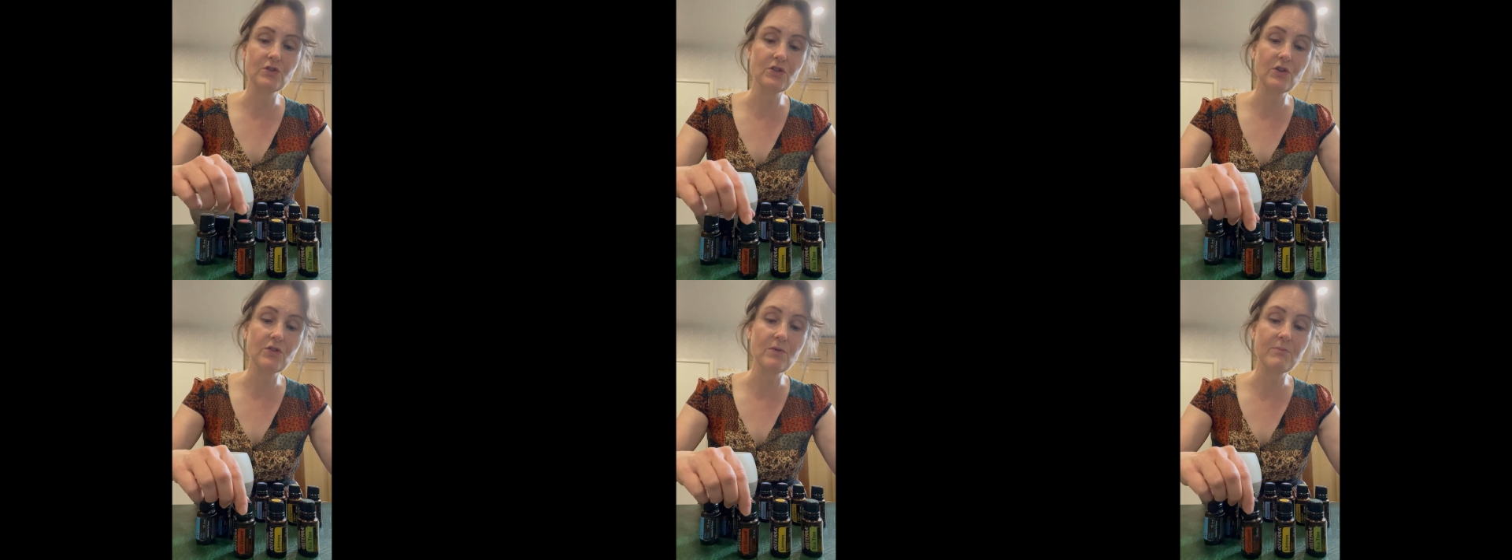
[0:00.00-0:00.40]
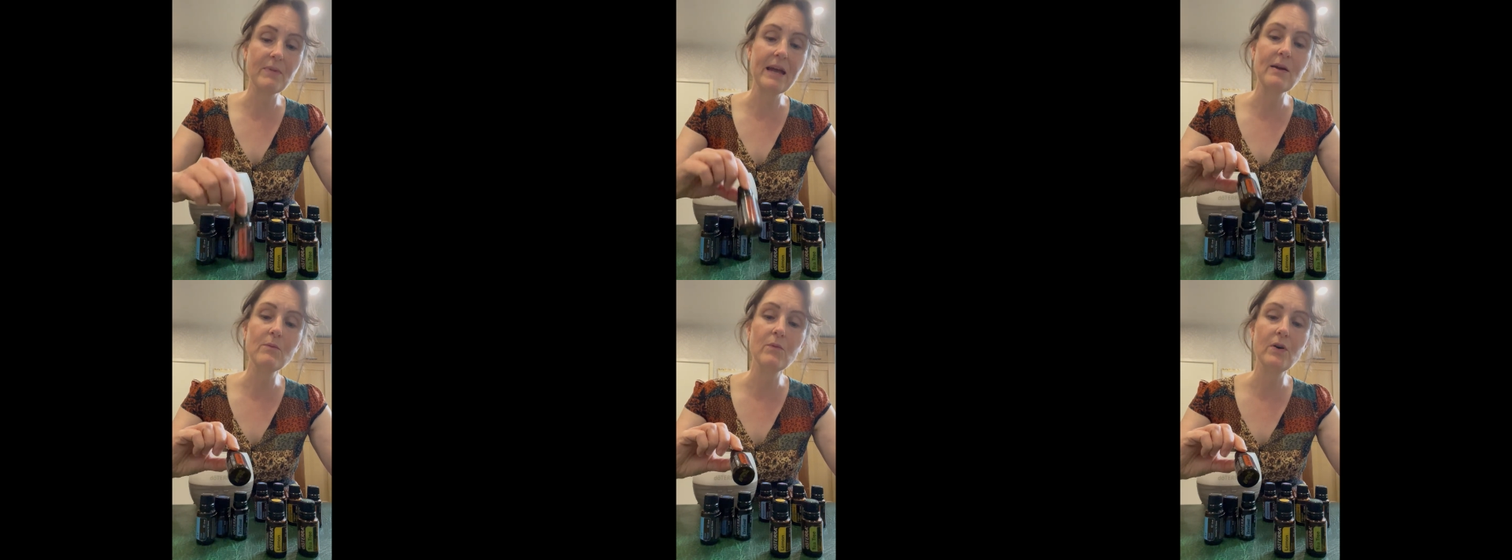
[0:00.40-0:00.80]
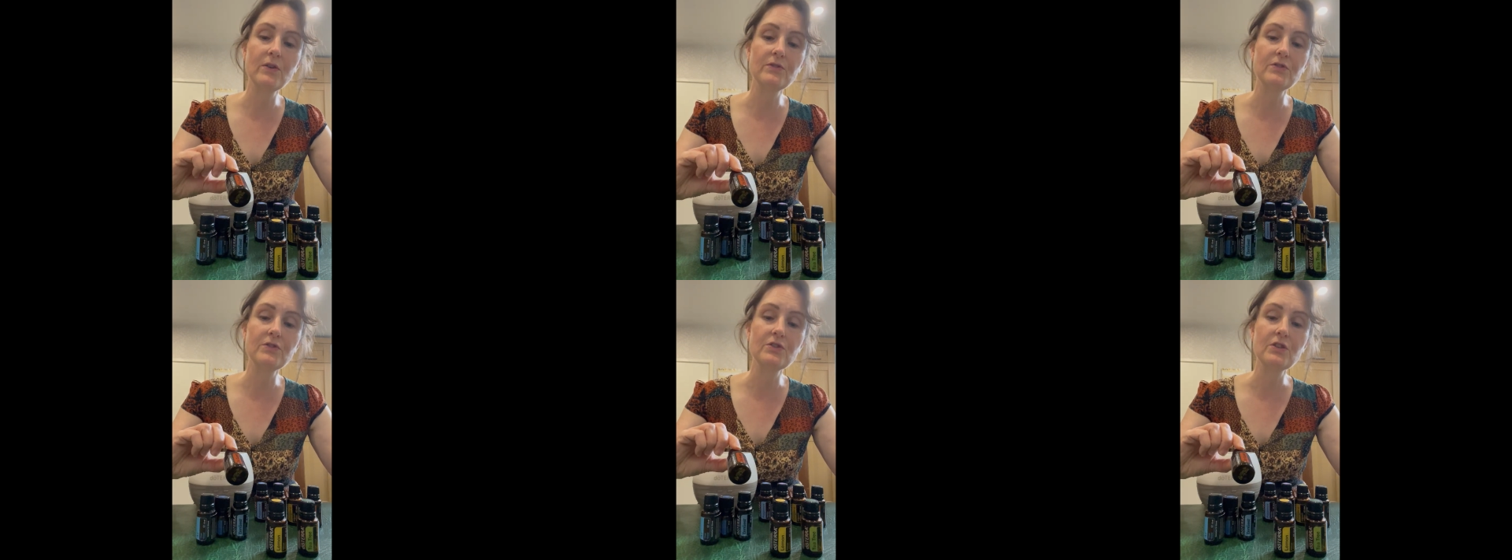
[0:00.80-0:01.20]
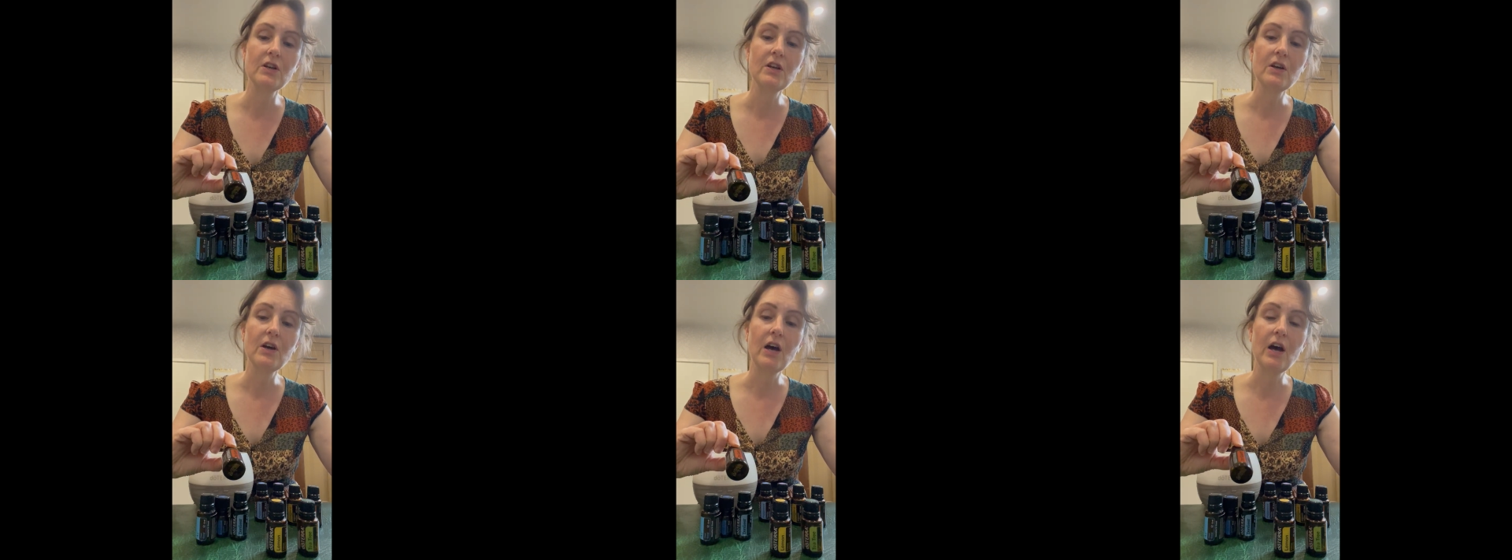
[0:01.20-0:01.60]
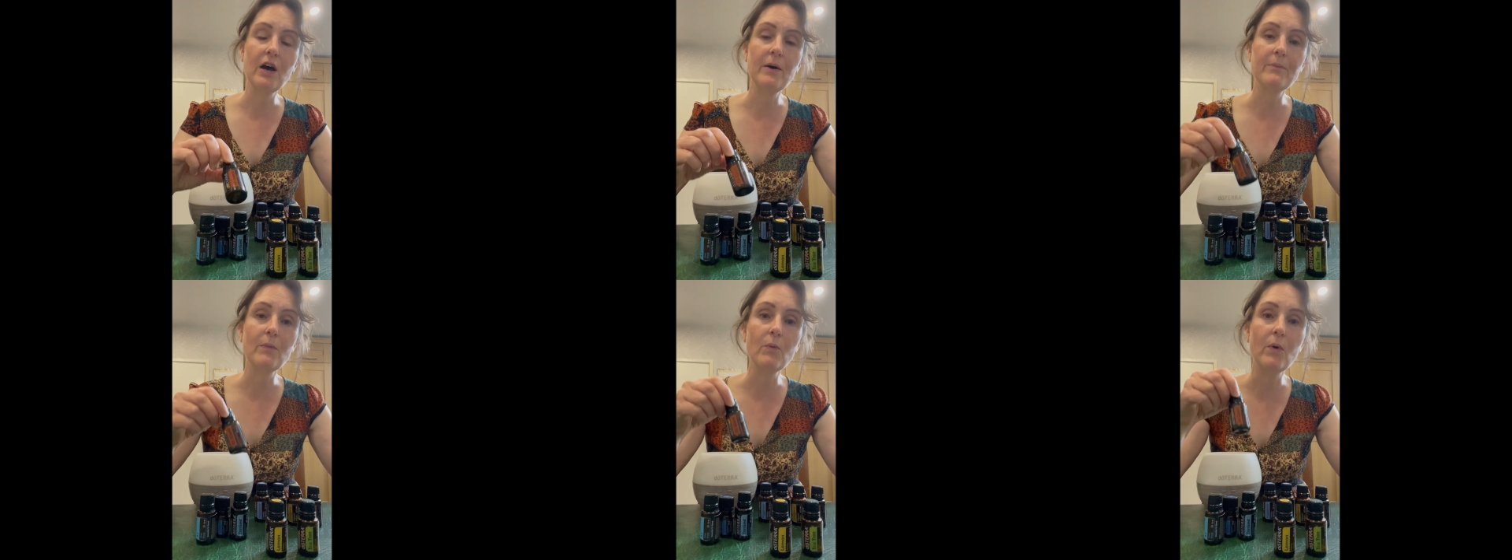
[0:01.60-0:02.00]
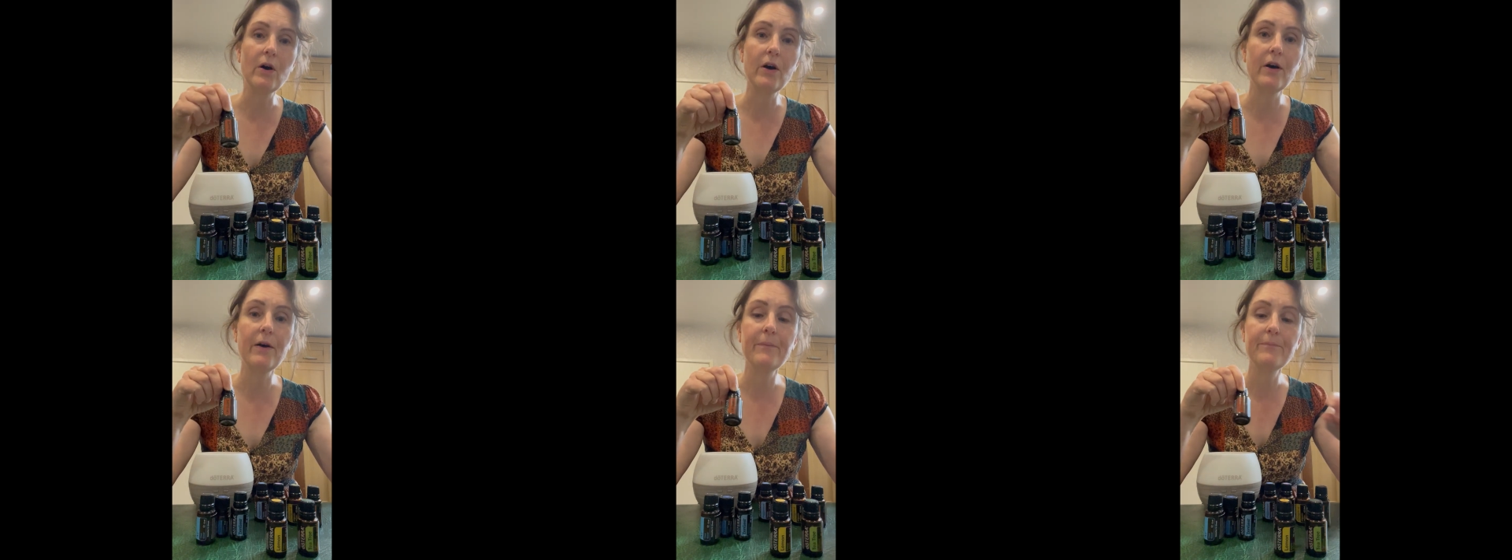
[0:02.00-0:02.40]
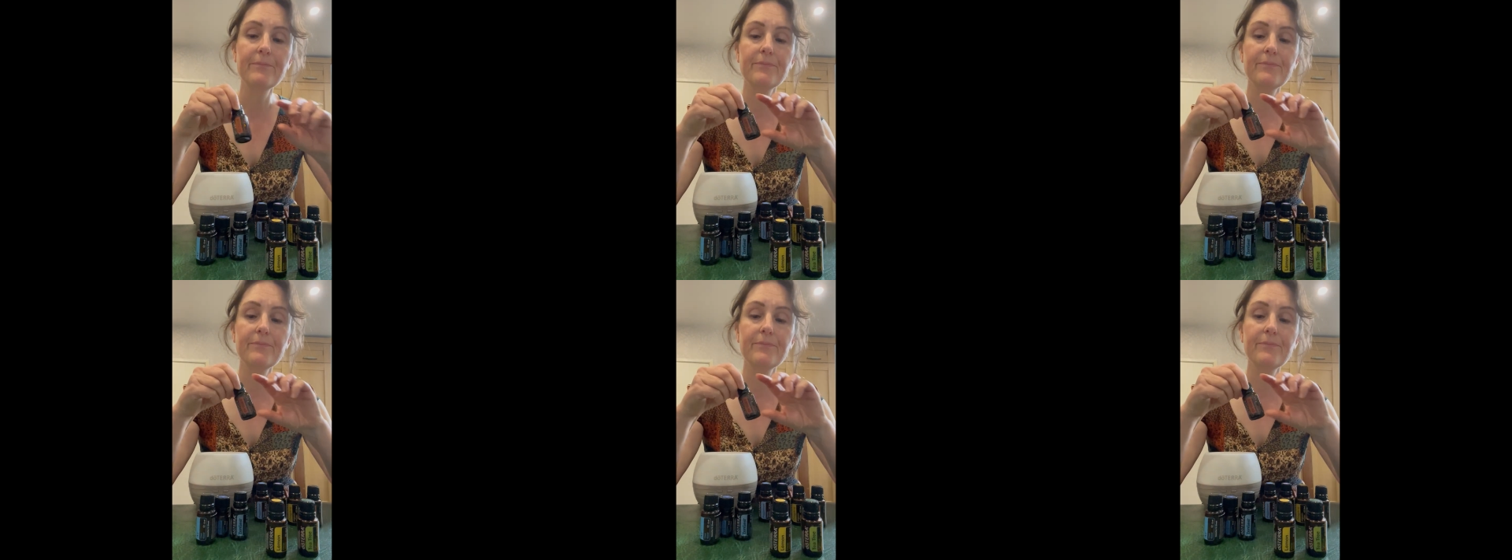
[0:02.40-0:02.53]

So the main ones were